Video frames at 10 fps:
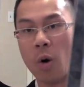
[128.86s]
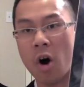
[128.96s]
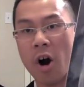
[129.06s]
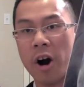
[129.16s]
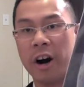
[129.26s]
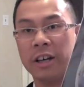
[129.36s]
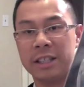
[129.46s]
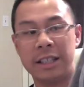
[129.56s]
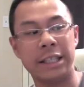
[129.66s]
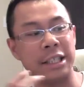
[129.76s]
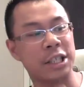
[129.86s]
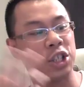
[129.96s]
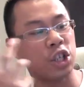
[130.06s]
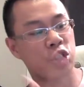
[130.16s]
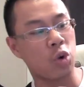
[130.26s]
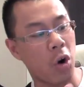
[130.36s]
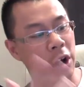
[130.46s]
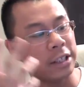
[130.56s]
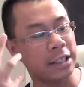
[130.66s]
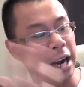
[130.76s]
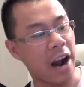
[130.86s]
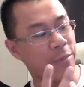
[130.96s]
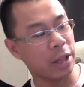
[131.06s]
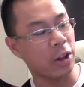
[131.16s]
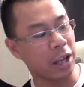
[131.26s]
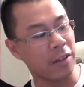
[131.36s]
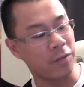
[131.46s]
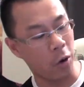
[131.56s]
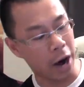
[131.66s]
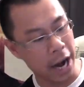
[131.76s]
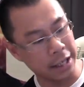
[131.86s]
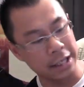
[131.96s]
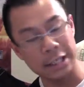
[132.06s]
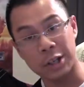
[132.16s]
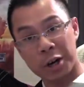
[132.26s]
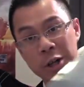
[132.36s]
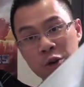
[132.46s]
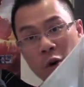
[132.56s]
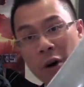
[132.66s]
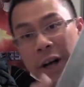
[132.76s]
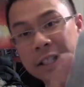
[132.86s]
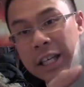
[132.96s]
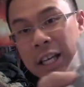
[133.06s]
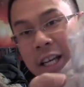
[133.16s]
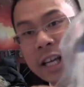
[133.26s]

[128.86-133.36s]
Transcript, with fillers: Wars. This is the droids that I've been looking for and these are the droids